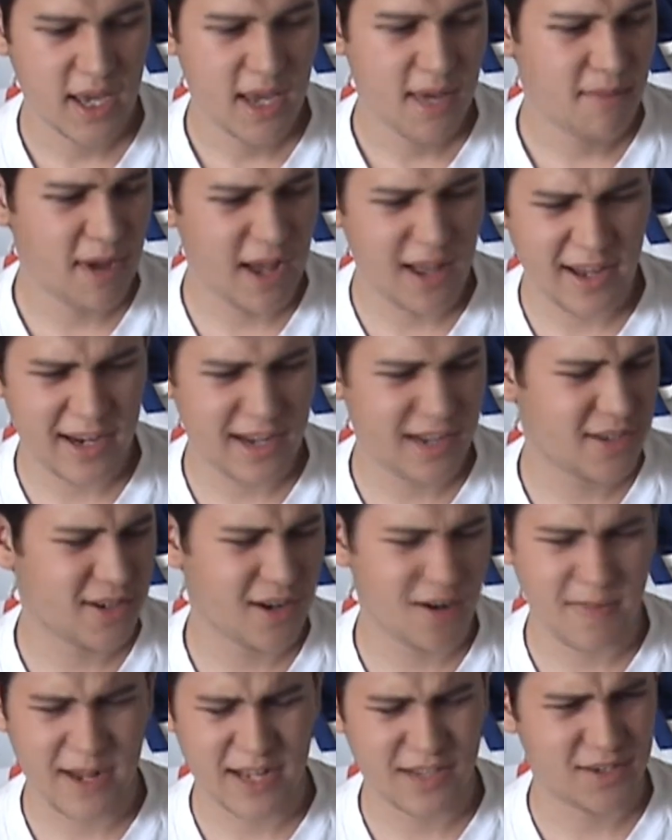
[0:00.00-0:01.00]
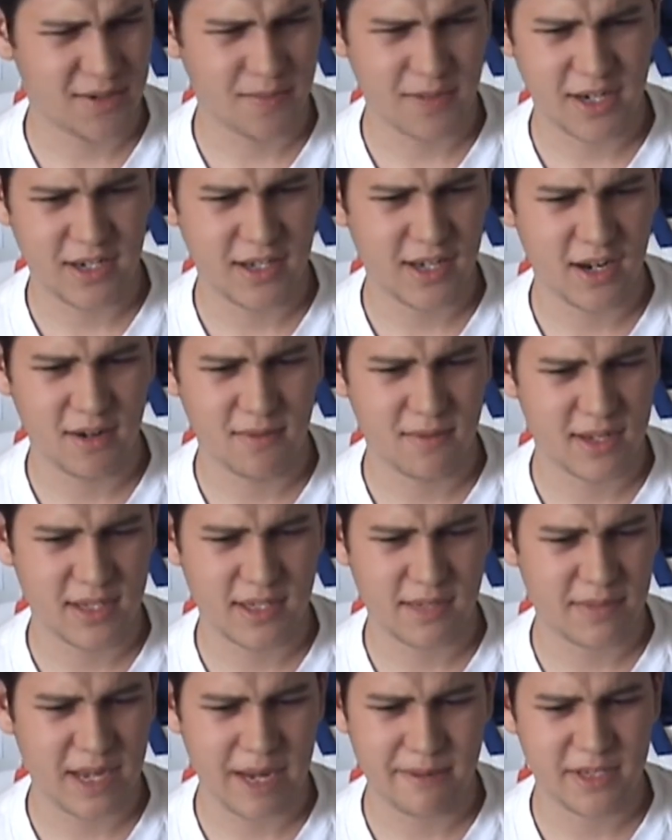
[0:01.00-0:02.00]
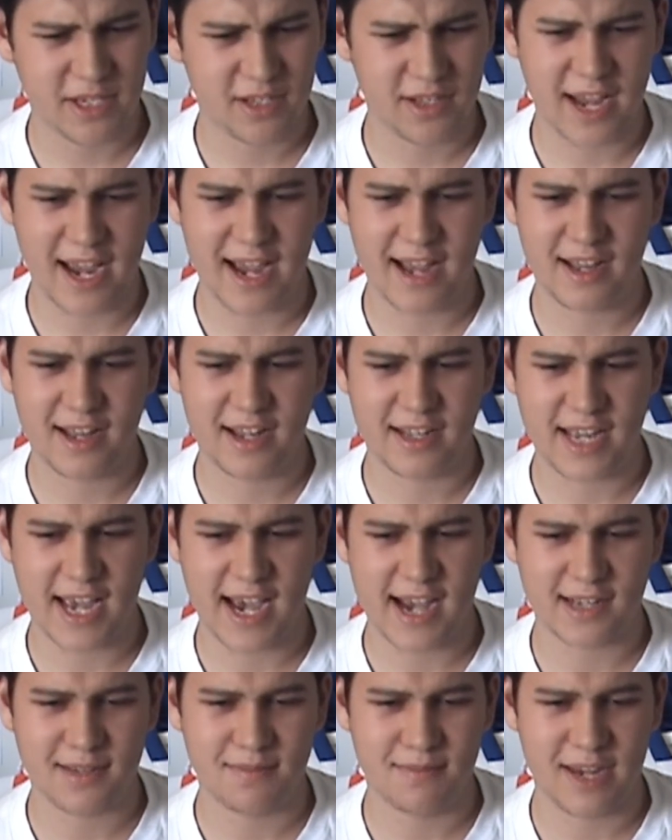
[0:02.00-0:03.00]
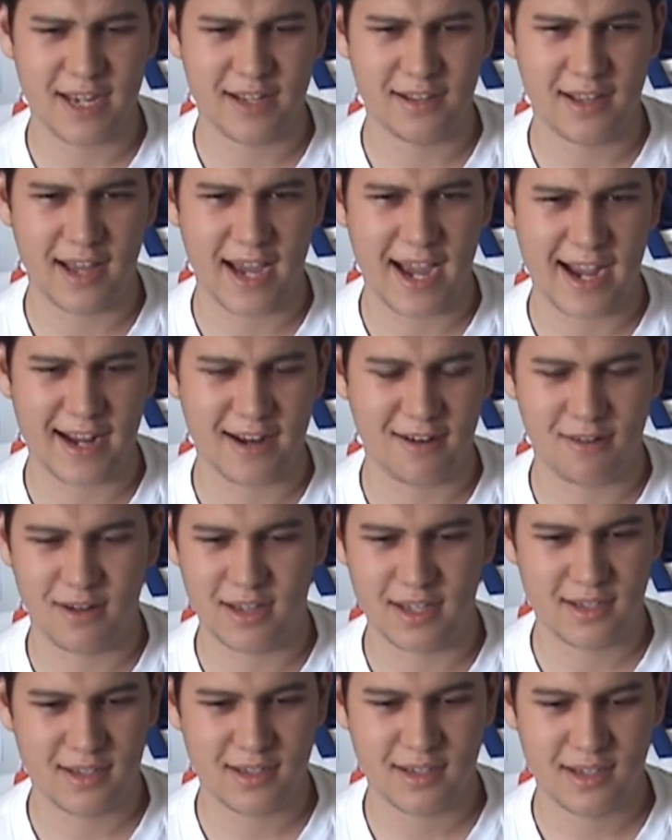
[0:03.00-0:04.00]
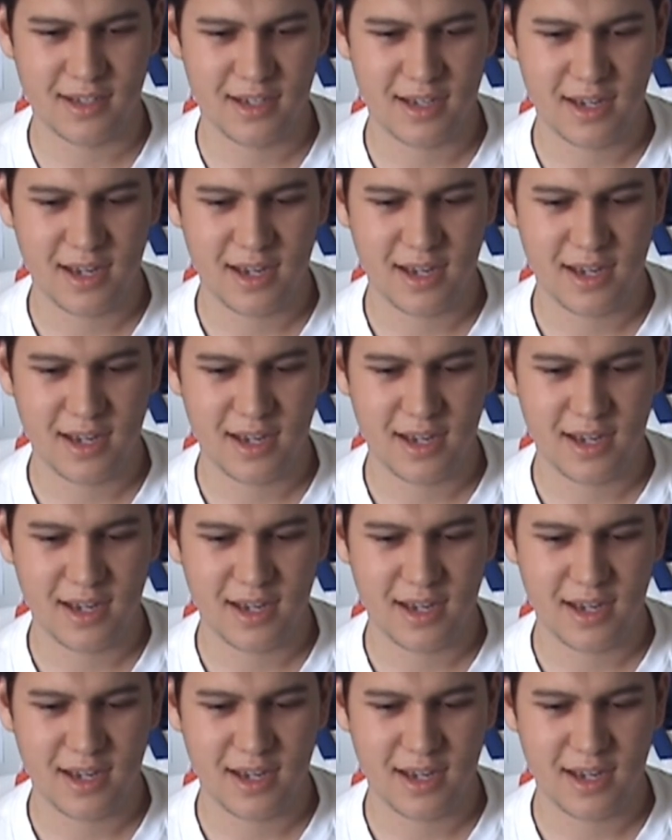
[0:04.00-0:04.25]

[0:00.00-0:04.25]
My only concern about Super Nintendo was sometimes attacks may lag or this